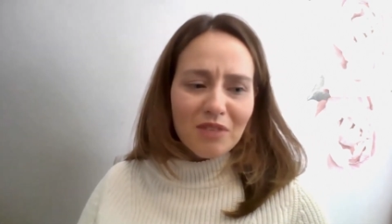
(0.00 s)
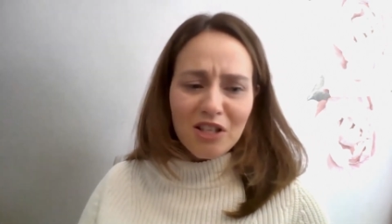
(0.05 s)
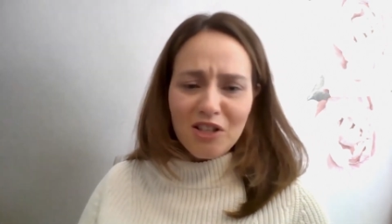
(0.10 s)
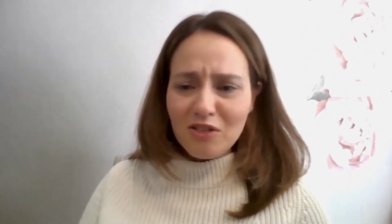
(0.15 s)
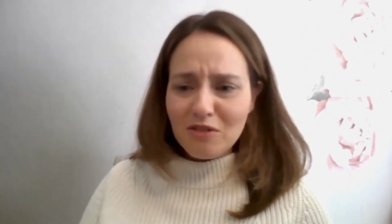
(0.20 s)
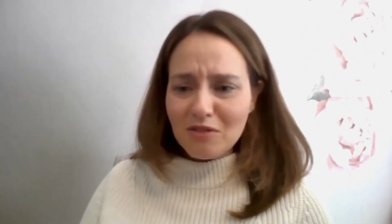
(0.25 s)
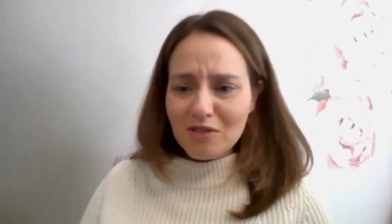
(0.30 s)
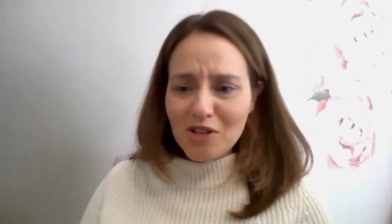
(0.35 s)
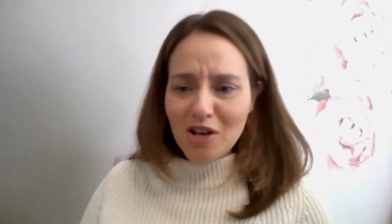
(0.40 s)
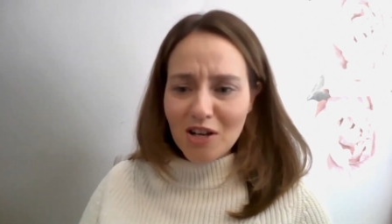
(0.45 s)
can
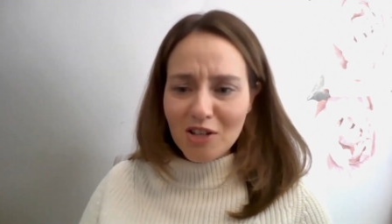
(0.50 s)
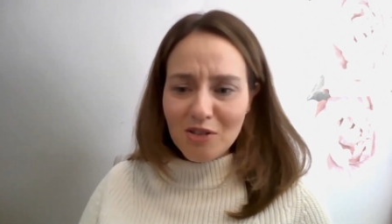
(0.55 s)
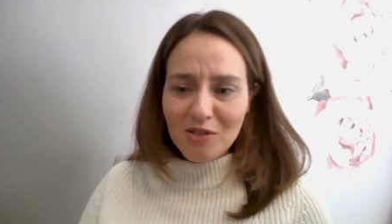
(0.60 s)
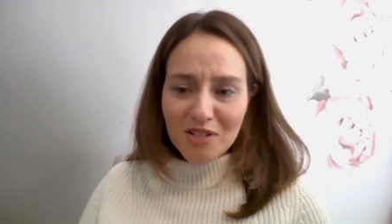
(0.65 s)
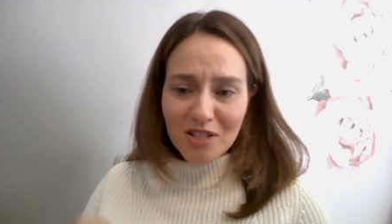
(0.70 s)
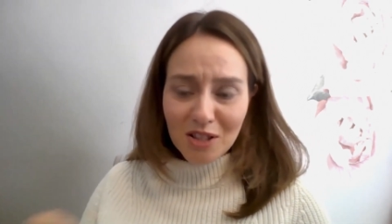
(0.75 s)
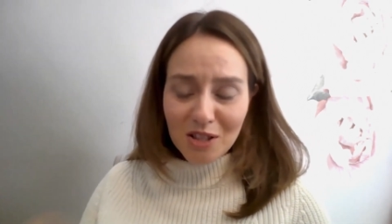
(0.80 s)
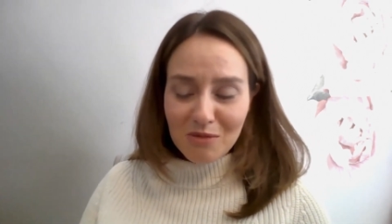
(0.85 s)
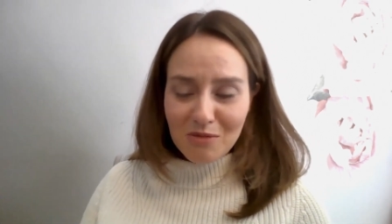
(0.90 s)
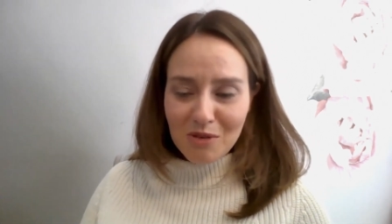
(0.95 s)
you talk to
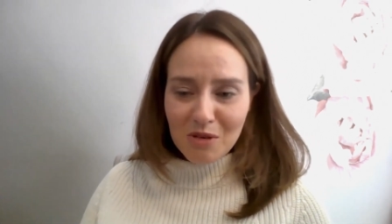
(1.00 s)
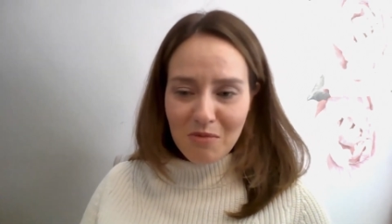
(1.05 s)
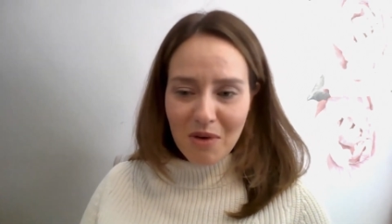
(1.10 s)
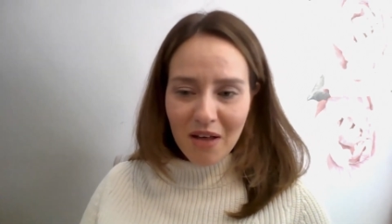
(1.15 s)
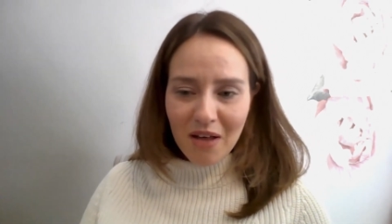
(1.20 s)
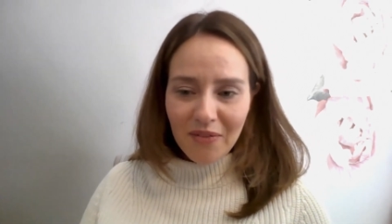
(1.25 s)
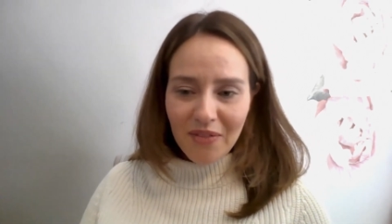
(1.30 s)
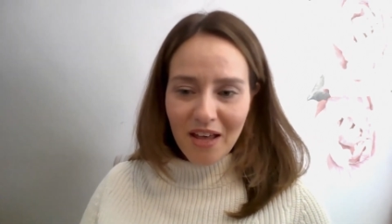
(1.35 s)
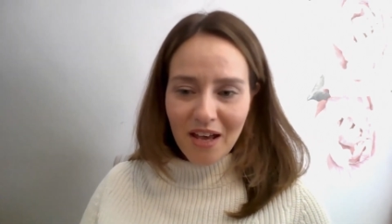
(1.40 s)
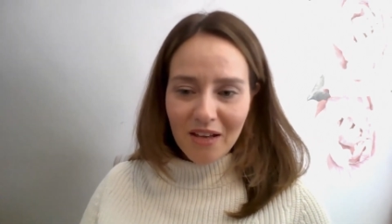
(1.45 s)
us a little bit
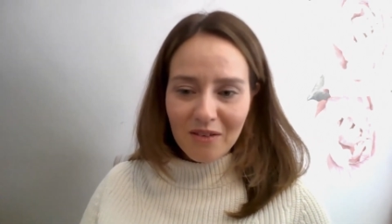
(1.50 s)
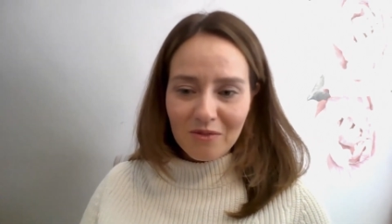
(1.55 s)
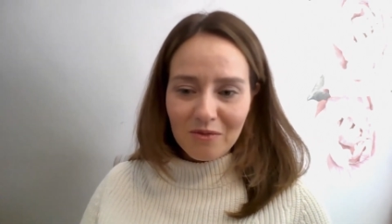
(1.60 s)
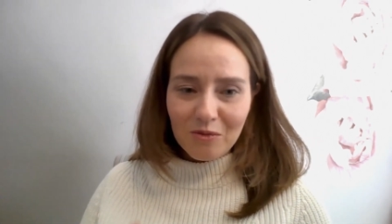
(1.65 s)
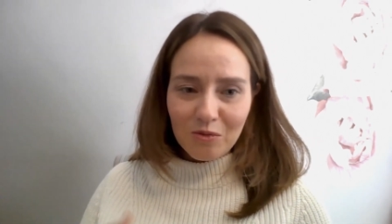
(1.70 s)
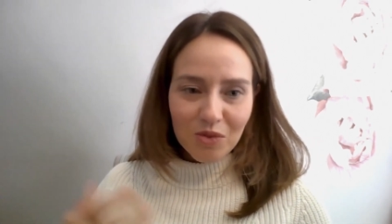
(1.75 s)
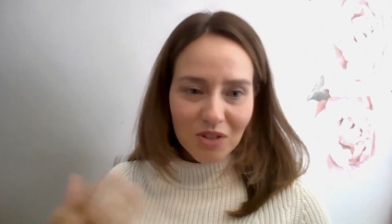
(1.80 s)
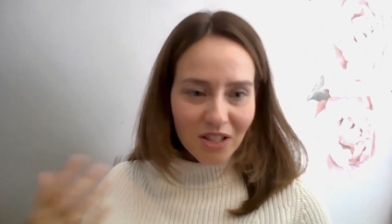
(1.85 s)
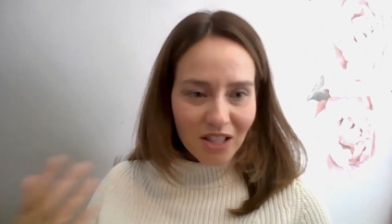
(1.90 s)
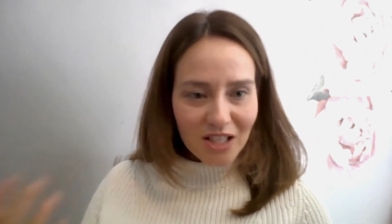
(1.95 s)
about that
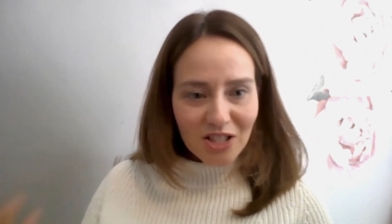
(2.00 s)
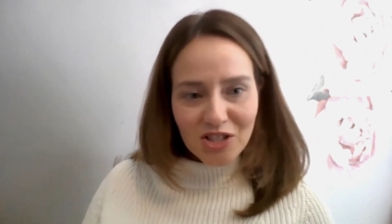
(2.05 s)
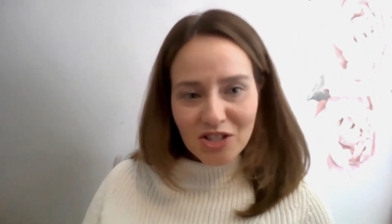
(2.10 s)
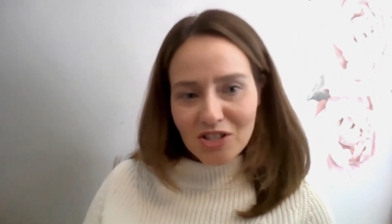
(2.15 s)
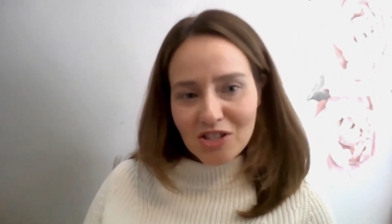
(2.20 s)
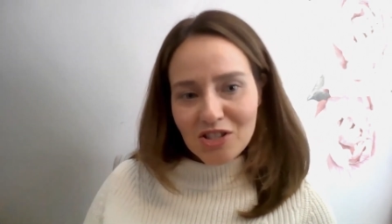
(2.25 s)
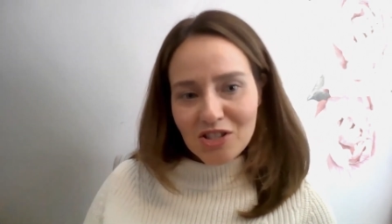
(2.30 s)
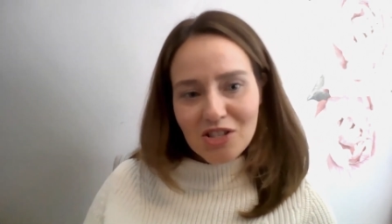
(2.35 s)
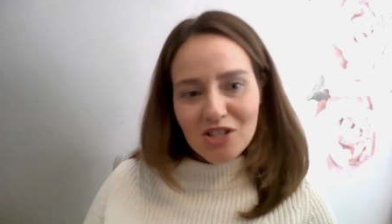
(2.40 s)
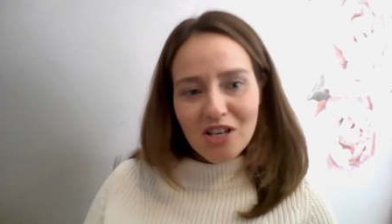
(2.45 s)

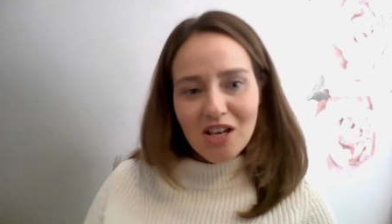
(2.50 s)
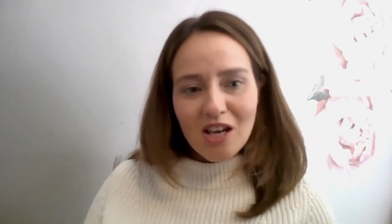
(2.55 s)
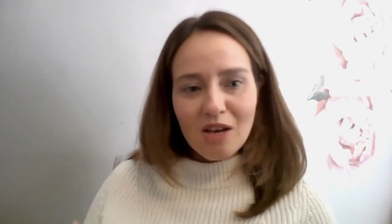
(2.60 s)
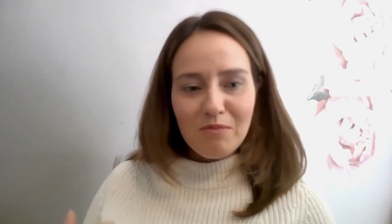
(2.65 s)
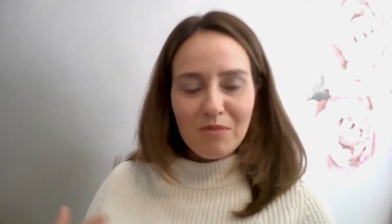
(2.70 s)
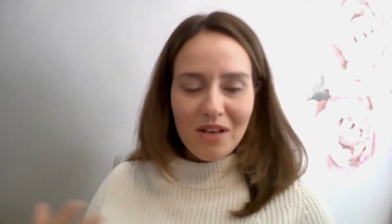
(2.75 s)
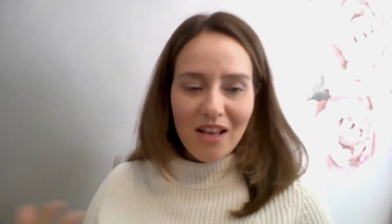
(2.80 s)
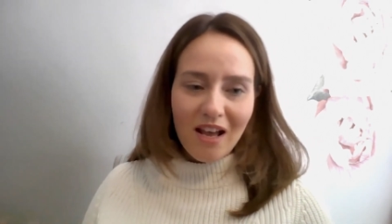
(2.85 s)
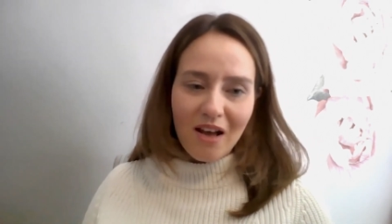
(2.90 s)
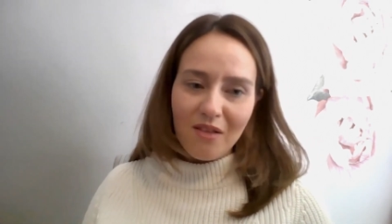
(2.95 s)

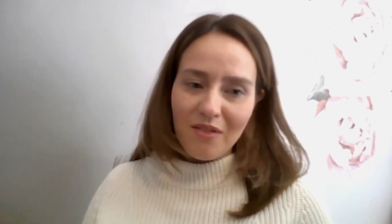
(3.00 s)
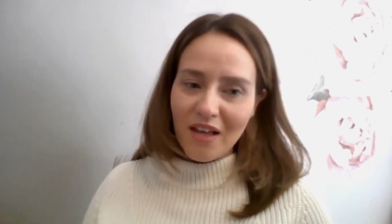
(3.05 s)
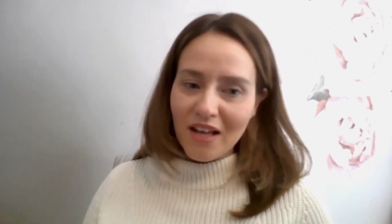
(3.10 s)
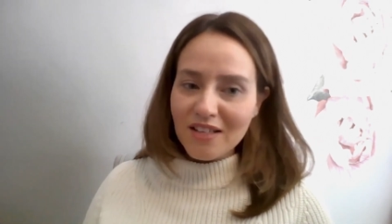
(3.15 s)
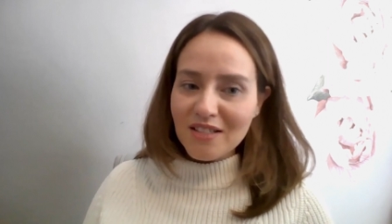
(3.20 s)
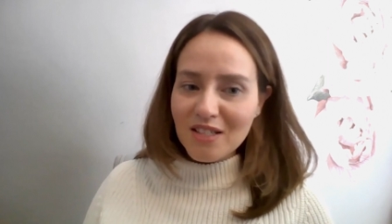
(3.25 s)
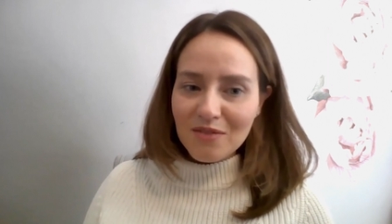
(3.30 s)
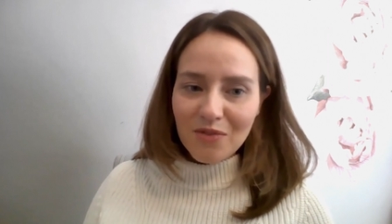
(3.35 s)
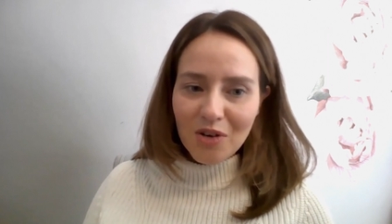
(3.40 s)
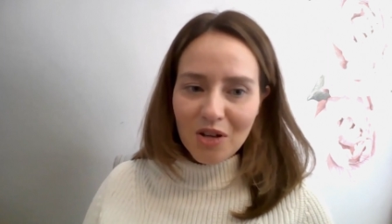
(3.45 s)
relationship and how
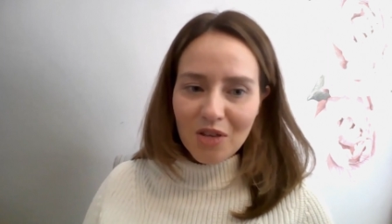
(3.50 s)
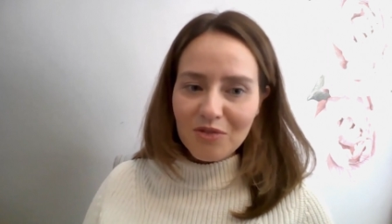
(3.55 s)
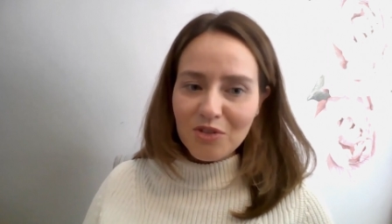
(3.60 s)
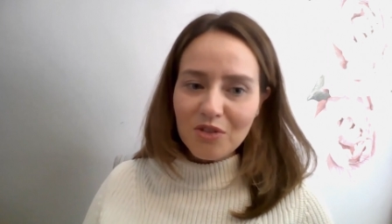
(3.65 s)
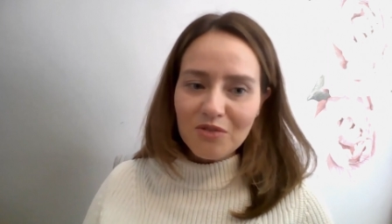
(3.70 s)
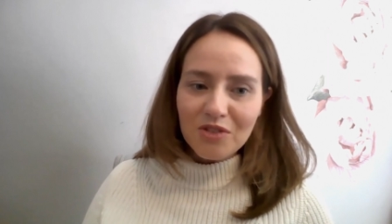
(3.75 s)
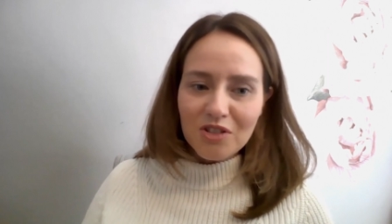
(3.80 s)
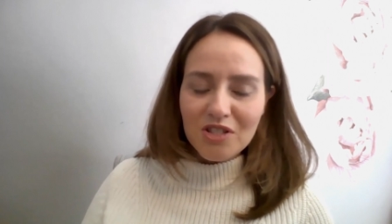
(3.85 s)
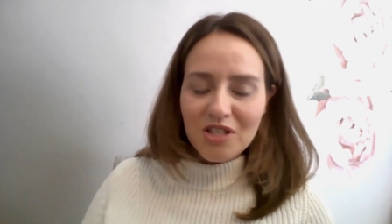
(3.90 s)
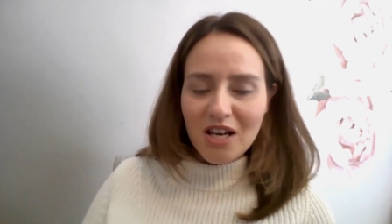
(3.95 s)
that's evolved
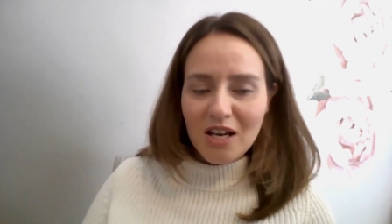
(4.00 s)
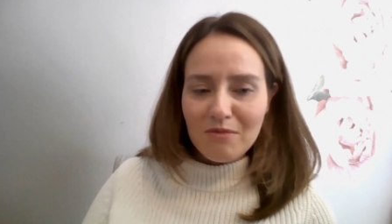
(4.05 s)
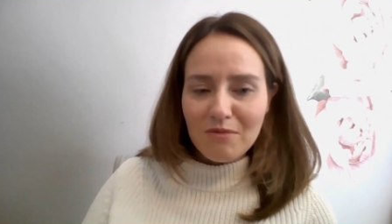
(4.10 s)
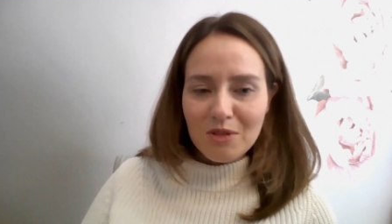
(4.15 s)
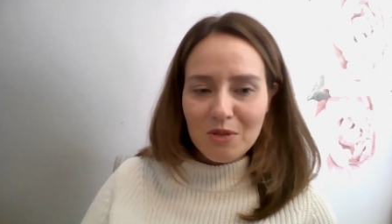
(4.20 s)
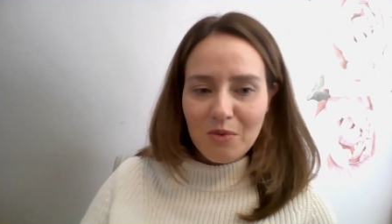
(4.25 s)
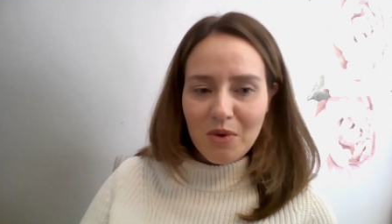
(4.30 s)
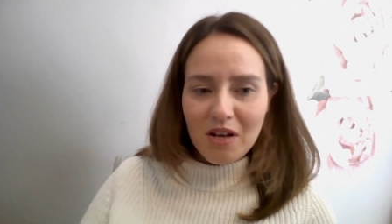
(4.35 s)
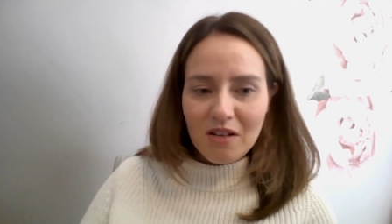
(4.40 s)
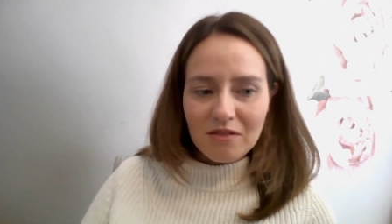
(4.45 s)
over time
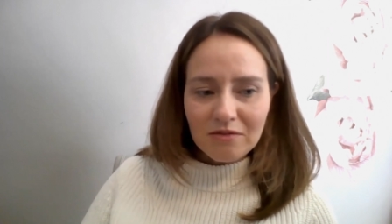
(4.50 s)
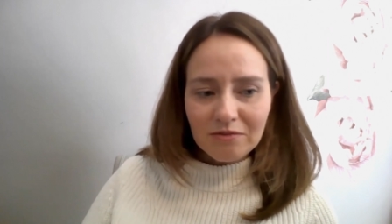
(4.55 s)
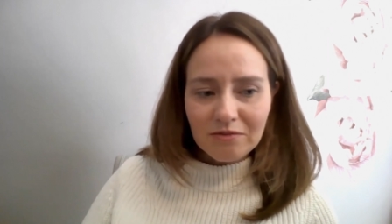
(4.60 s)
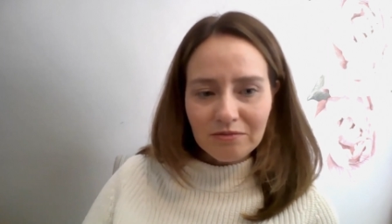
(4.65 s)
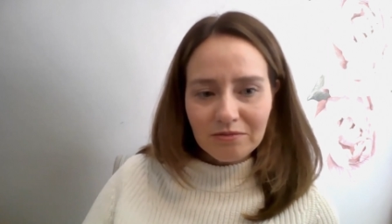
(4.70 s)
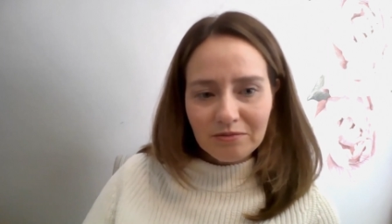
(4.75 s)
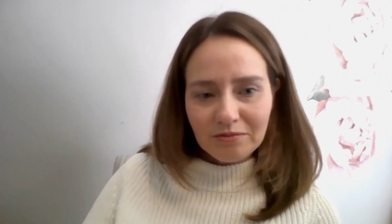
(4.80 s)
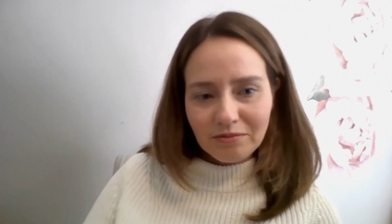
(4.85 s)
as well